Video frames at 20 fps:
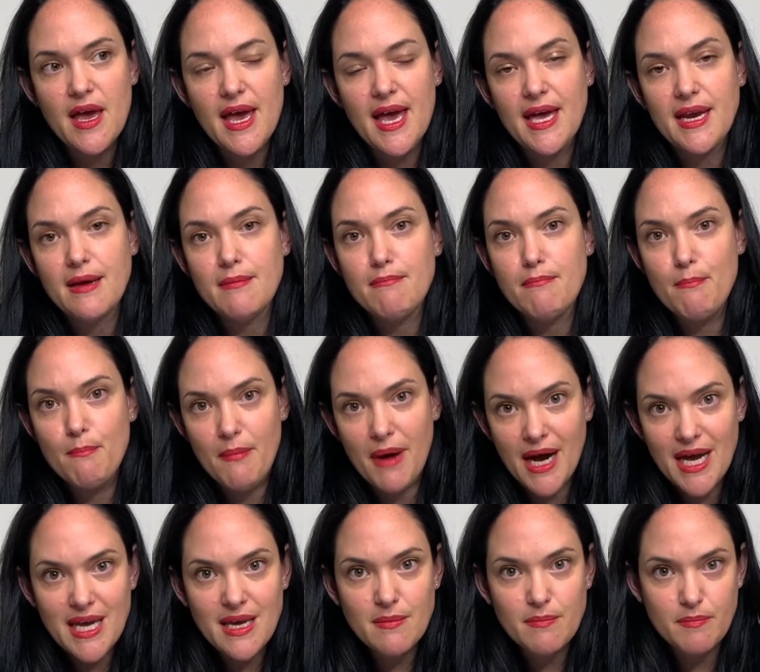And it
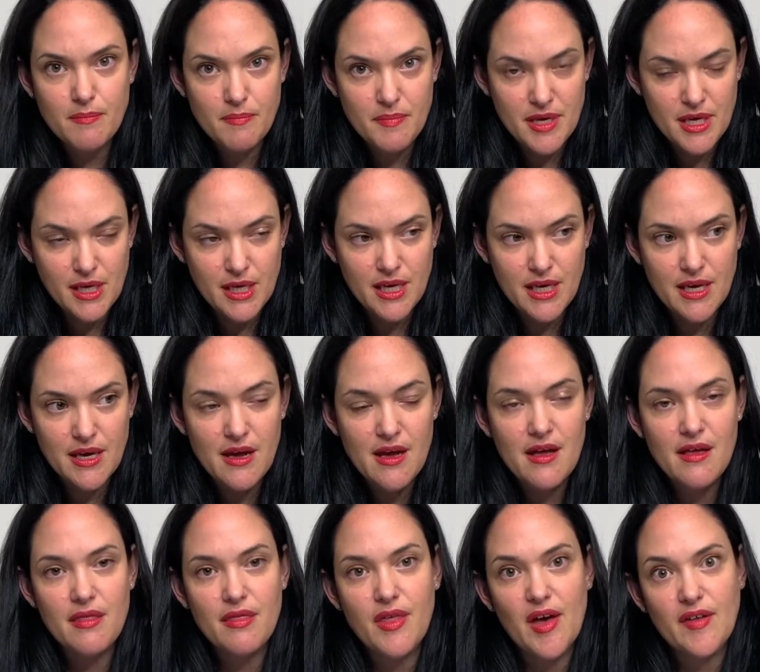might be
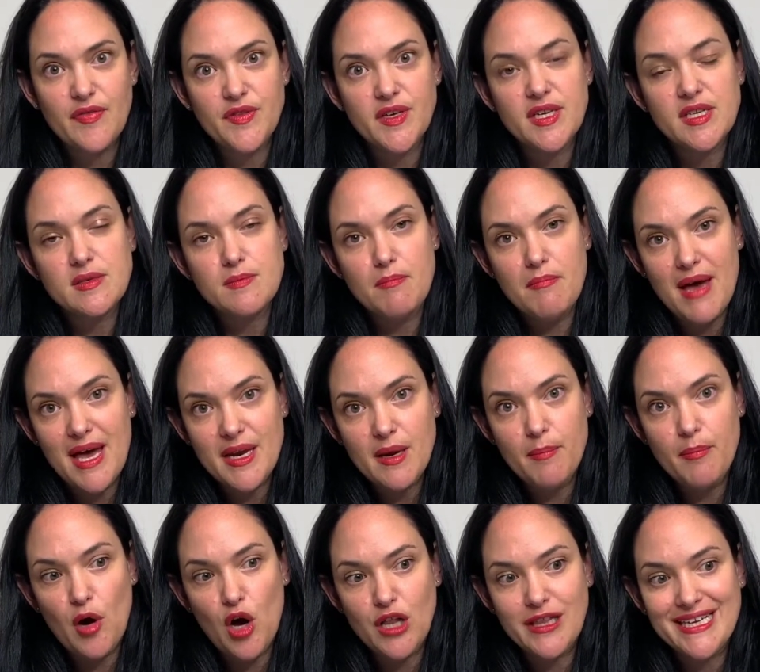that these
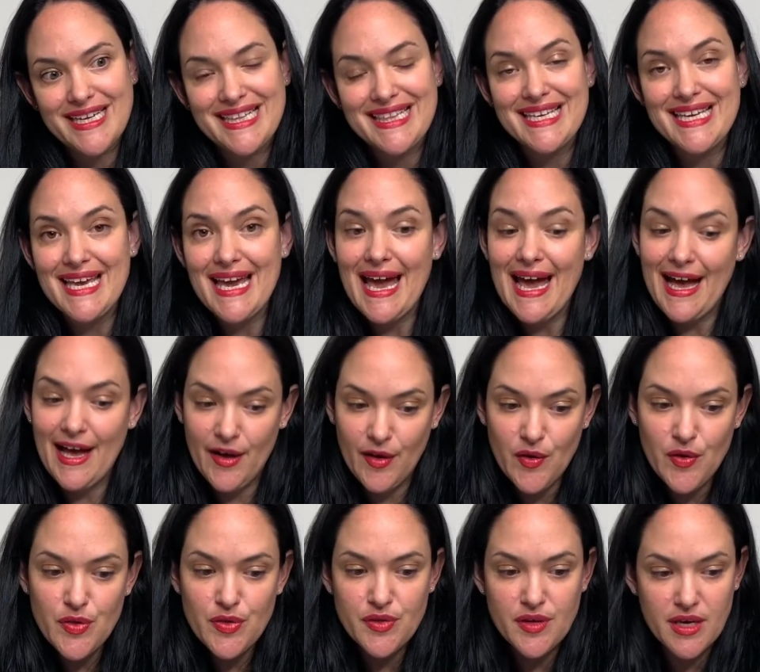metabolically
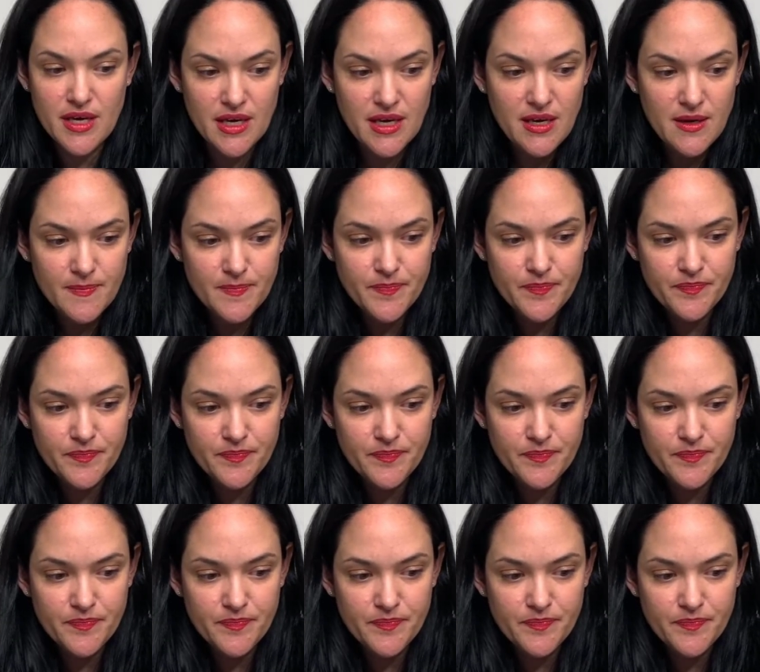healthy